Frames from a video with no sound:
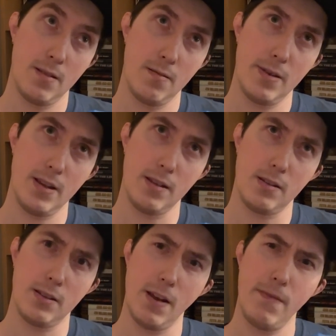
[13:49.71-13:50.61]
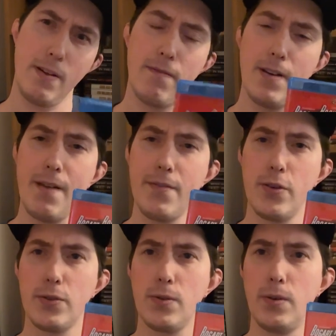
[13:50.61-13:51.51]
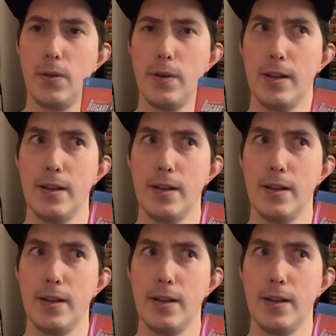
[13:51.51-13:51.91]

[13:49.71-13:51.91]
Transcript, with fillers: be 75 years old.